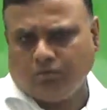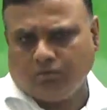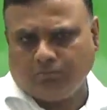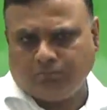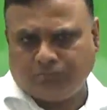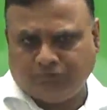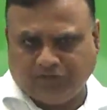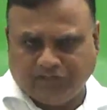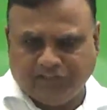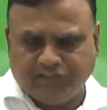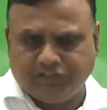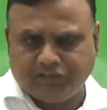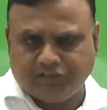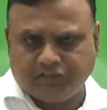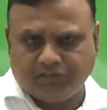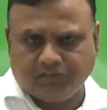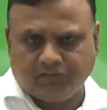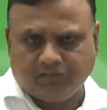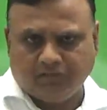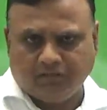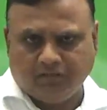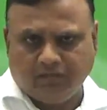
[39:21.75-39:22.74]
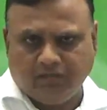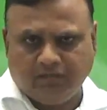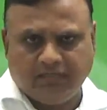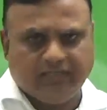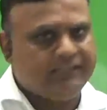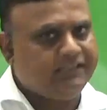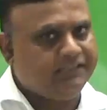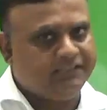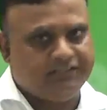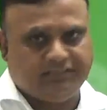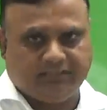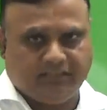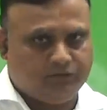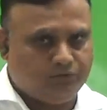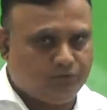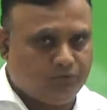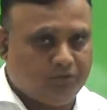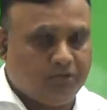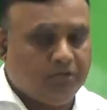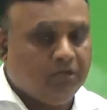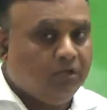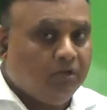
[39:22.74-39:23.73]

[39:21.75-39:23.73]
French, in 18th century.